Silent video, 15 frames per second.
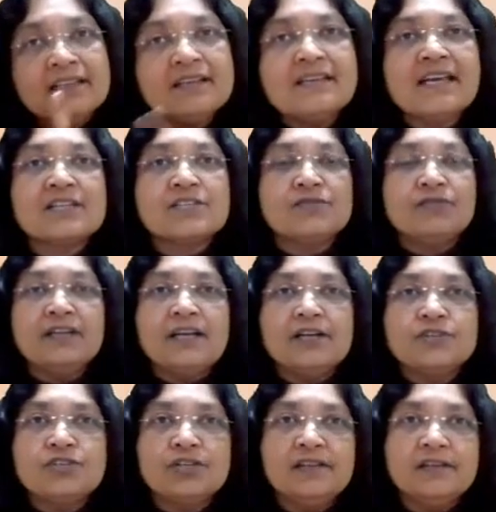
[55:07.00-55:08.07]
in the next
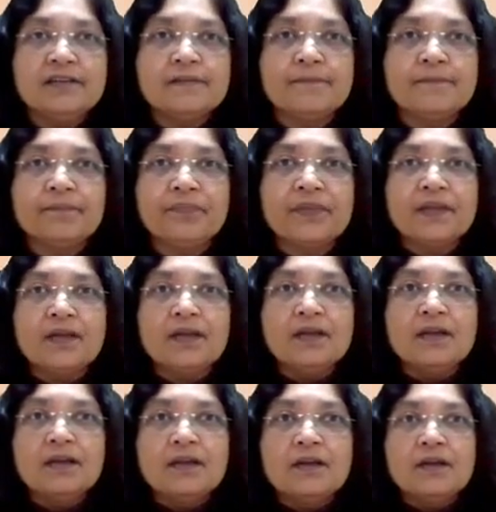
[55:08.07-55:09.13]
financial year.
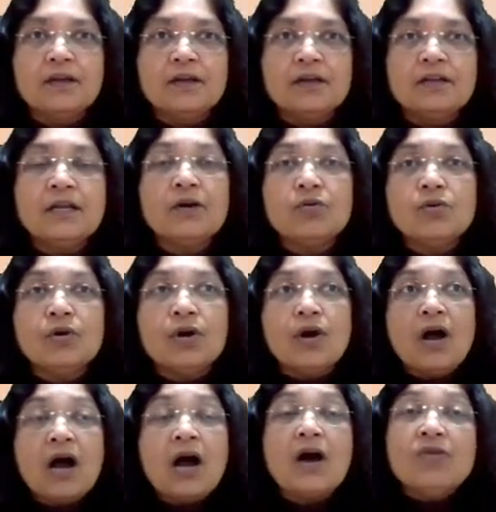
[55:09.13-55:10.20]
Now,
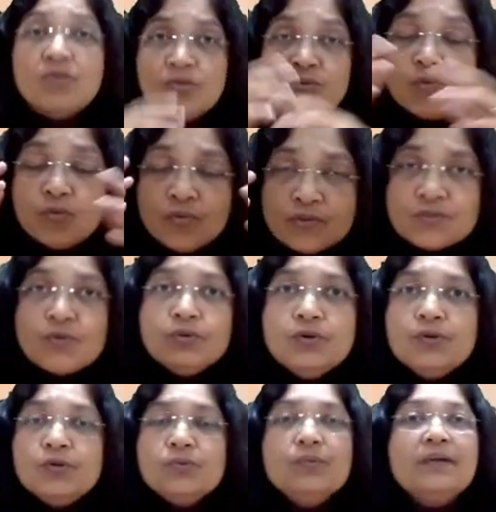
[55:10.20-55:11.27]
who's
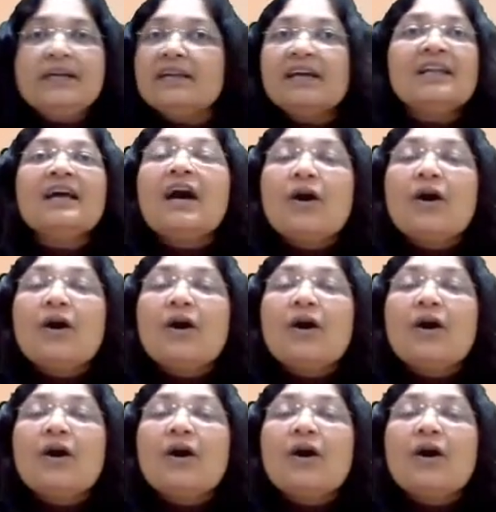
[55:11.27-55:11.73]
going to do it and